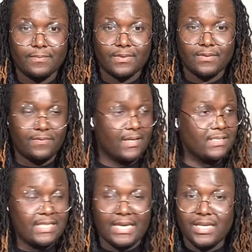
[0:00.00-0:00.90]

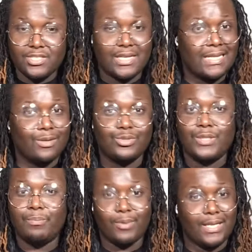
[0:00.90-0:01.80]
Fantasia, I know she
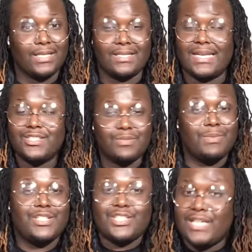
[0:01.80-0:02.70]
pregnant. That just
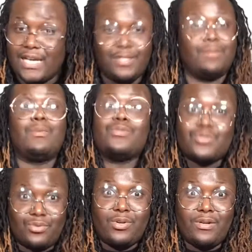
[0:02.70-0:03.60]
means she got a little more
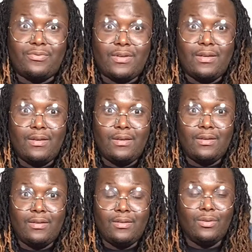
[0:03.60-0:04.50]
strength,
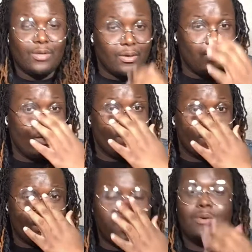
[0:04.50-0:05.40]

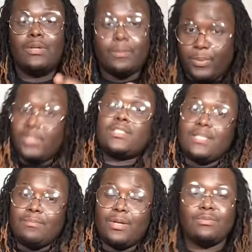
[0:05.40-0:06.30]
to go on and push
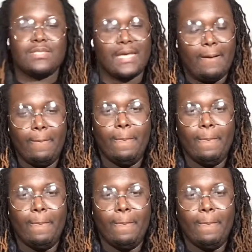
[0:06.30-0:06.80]
them notes out.